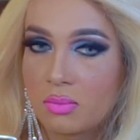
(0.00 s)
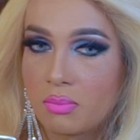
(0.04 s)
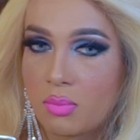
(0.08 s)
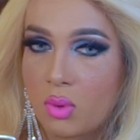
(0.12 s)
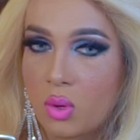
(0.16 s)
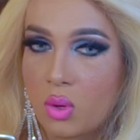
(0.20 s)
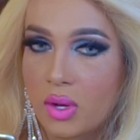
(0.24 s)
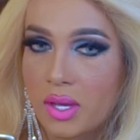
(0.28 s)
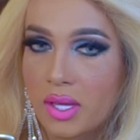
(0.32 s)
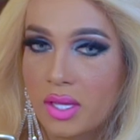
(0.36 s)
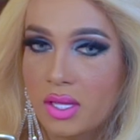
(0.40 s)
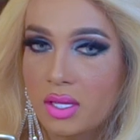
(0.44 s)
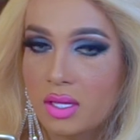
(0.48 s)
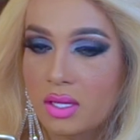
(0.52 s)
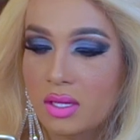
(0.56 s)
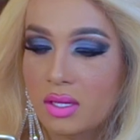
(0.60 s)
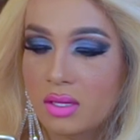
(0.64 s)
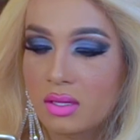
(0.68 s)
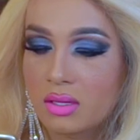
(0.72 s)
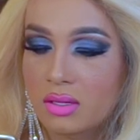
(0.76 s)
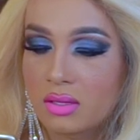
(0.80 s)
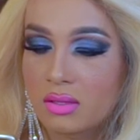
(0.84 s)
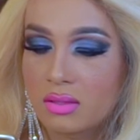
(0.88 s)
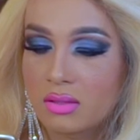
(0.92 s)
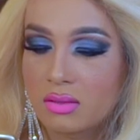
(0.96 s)
boy,
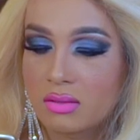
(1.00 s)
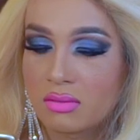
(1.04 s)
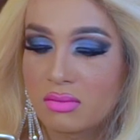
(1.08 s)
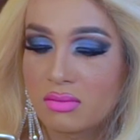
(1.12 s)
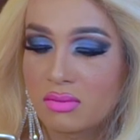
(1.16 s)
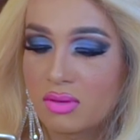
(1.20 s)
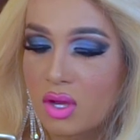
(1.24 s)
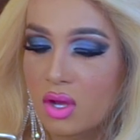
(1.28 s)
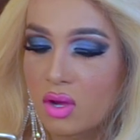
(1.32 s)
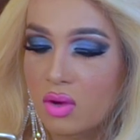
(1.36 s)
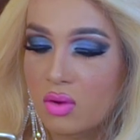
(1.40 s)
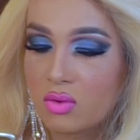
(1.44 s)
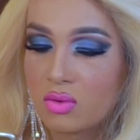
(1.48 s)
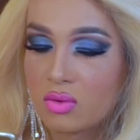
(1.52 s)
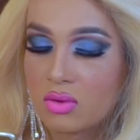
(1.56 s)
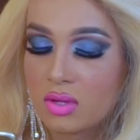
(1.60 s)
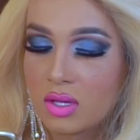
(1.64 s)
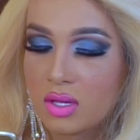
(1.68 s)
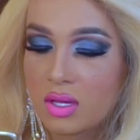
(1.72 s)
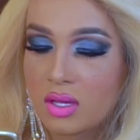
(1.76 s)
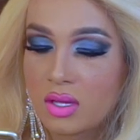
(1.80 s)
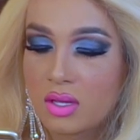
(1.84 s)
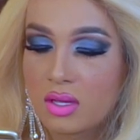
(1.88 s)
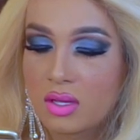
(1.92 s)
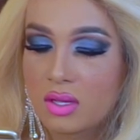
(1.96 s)
you know,
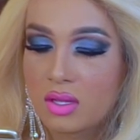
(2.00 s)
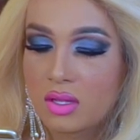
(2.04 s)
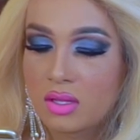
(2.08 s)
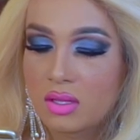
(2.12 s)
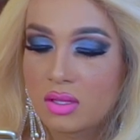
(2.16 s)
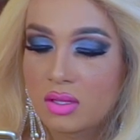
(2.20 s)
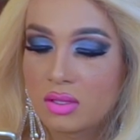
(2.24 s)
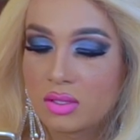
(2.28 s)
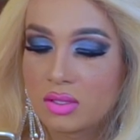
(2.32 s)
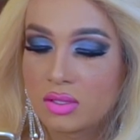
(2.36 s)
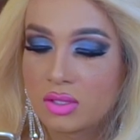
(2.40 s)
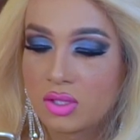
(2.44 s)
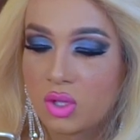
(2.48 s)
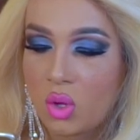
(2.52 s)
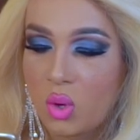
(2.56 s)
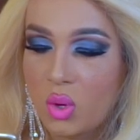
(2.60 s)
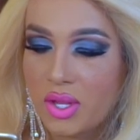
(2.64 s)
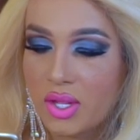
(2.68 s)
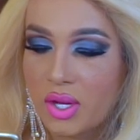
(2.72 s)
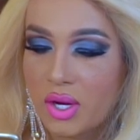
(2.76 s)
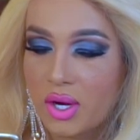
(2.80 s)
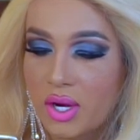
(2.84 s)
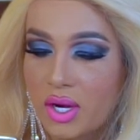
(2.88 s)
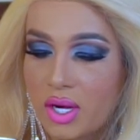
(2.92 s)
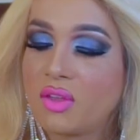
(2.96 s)

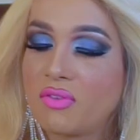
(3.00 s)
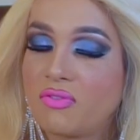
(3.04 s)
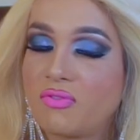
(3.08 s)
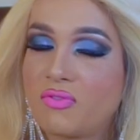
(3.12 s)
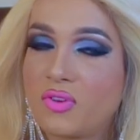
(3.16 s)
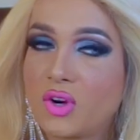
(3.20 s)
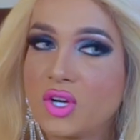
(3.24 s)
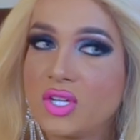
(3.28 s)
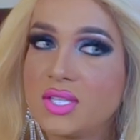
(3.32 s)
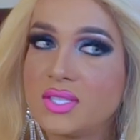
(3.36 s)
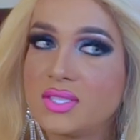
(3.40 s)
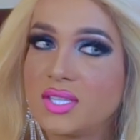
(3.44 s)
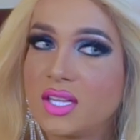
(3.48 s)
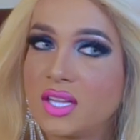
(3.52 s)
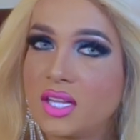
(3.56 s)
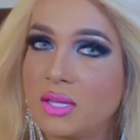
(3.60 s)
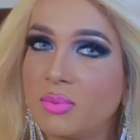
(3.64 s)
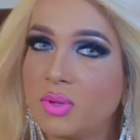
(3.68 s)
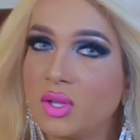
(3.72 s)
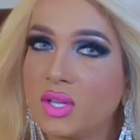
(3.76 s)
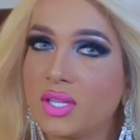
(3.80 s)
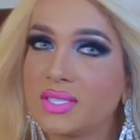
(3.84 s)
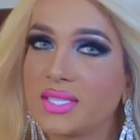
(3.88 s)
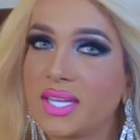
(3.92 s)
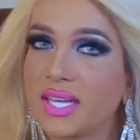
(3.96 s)
lawyer. The first
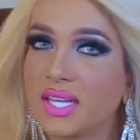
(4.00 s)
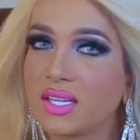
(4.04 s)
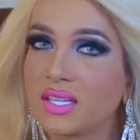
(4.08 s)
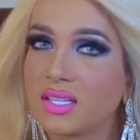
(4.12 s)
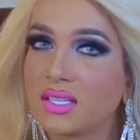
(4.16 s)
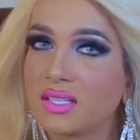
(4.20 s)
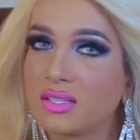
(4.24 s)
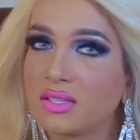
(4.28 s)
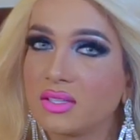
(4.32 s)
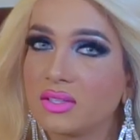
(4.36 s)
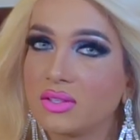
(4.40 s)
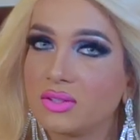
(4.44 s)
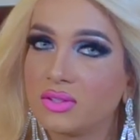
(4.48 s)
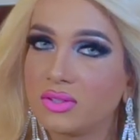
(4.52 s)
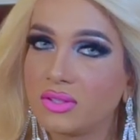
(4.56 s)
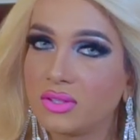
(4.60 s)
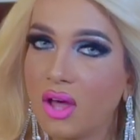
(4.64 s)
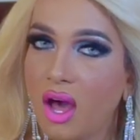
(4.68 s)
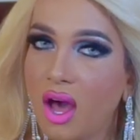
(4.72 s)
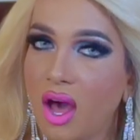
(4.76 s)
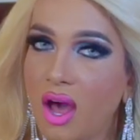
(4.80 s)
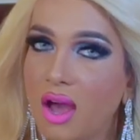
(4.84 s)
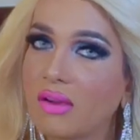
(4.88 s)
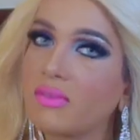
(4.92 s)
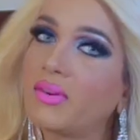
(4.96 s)
syllable is like
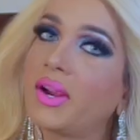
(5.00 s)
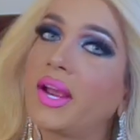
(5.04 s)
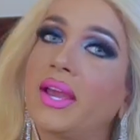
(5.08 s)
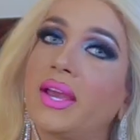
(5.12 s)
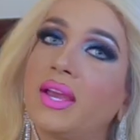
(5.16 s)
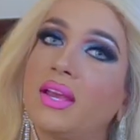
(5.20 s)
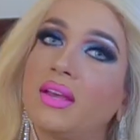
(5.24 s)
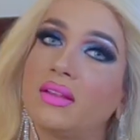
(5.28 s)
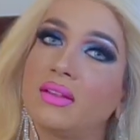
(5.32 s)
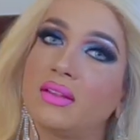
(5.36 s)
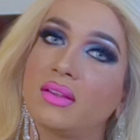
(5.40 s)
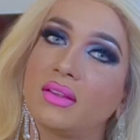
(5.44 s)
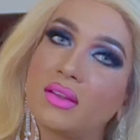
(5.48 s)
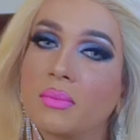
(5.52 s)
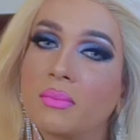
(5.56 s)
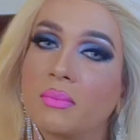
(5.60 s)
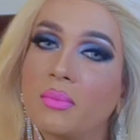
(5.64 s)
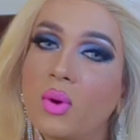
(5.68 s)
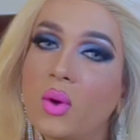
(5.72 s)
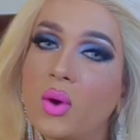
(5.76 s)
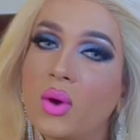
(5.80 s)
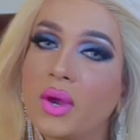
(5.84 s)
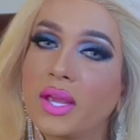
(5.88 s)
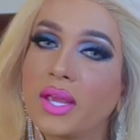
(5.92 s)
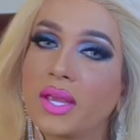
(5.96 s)
law, right?
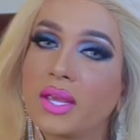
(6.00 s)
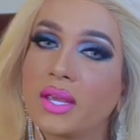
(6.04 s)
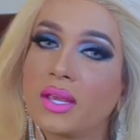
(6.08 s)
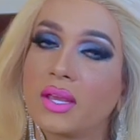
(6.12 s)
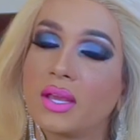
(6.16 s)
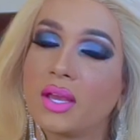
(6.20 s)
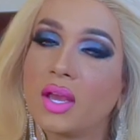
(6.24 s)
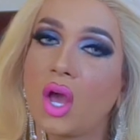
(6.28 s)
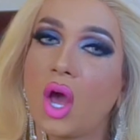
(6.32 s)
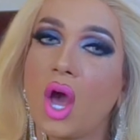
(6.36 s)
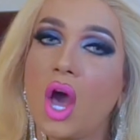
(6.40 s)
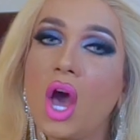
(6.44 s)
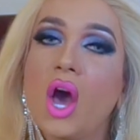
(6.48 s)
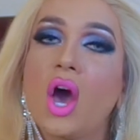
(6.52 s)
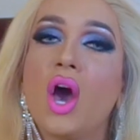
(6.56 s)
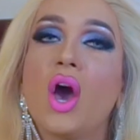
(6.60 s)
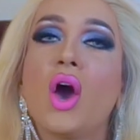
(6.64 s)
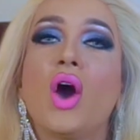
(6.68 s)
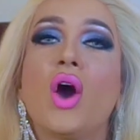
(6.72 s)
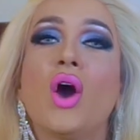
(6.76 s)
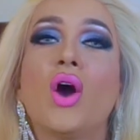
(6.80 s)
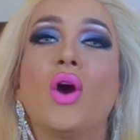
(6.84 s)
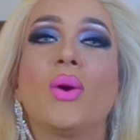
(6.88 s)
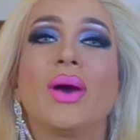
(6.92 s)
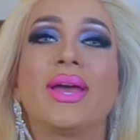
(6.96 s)
Boy.
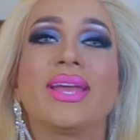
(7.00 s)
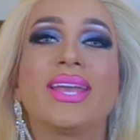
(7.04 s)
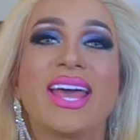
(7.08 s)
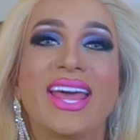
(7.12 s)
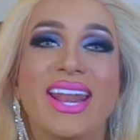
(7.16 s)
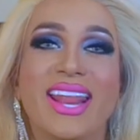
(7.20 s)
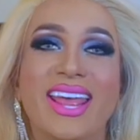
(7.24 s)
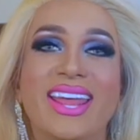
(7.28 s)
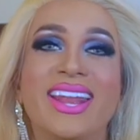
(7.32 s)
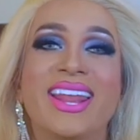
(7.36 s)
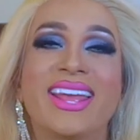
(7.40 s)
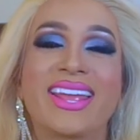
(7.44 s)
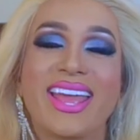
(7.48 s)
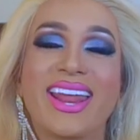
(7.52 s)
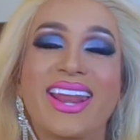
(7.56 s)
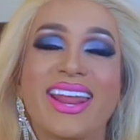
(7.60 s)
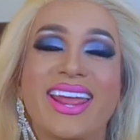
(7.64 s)
Oh, I get it.